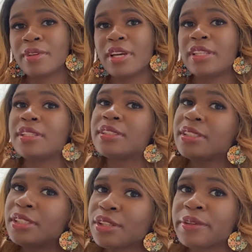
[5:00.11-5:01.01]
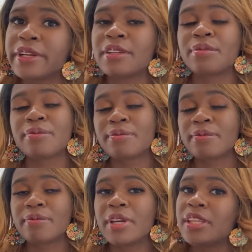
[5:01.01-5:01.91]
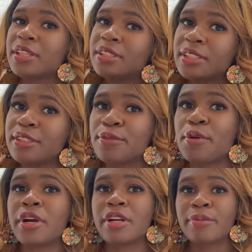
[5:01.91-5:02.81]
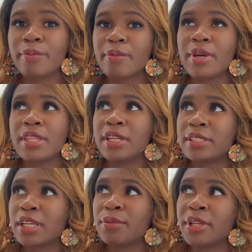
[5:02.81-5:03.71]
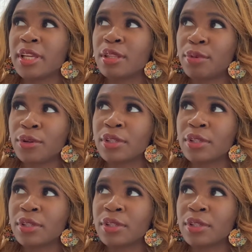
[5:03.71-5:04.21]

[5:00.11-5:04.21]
and then season 3, and then season 4, and then it's going to be like The Bold